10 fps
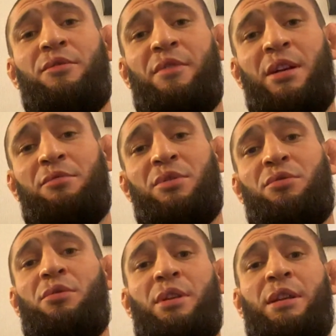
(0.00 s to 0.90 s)
fight with
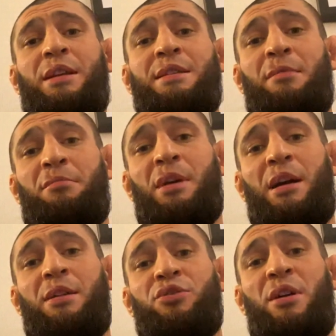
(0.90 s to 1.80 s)
you, and then some
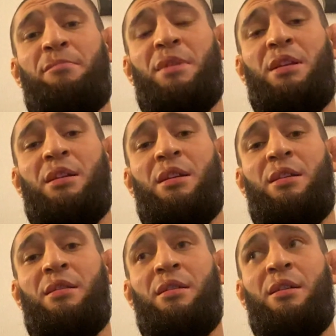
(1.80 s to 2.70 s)
guy jump in and
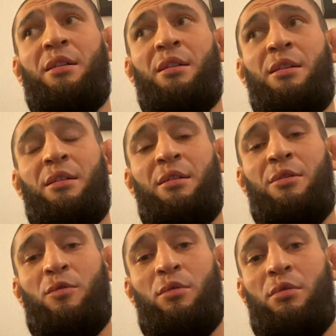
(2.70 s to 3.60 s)

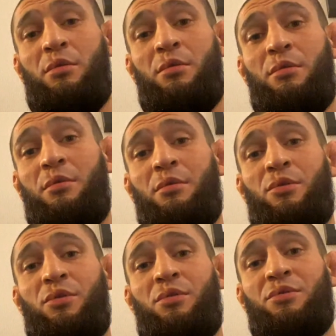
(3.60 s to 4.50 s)
or
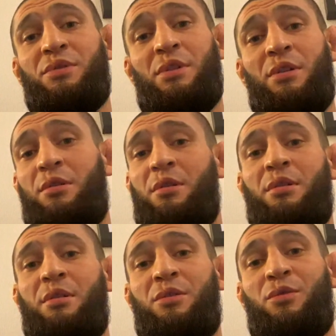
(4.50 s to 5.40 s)
you lose
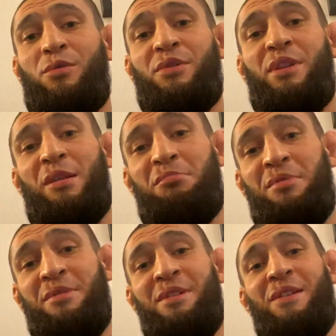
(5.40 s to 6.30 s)
your time.
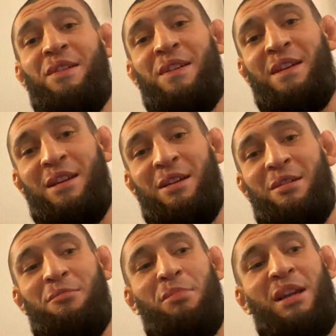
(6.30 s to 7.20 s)

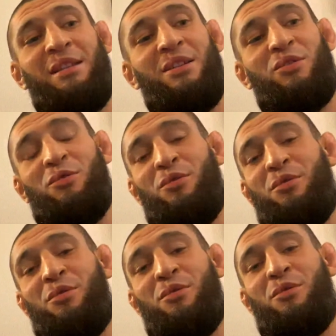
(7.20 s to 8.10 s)
Better
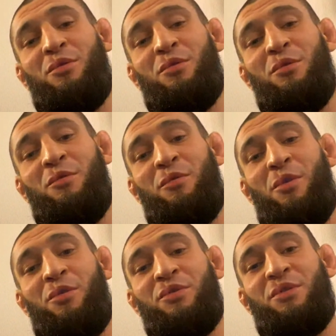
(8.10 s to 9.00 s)
to
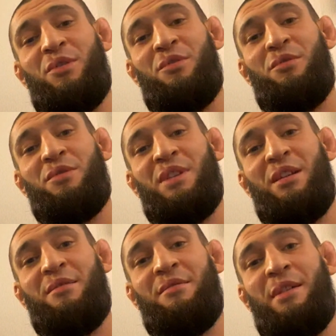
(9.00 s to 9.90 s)
focus on
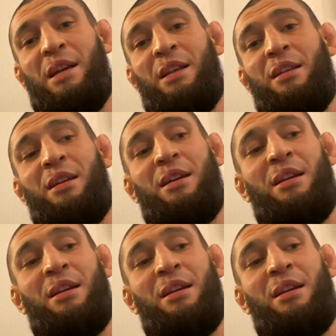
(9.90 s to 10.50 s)
yourself and